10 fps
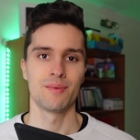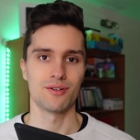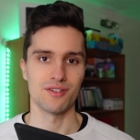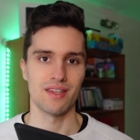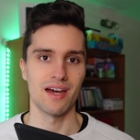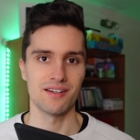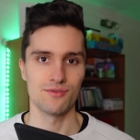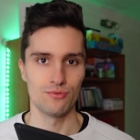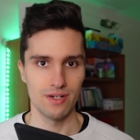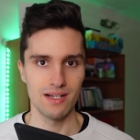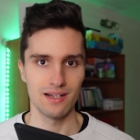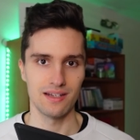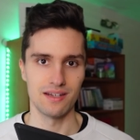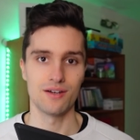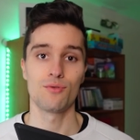because that is
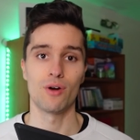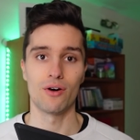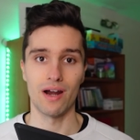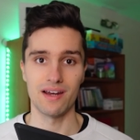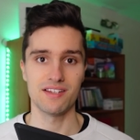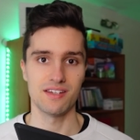really where I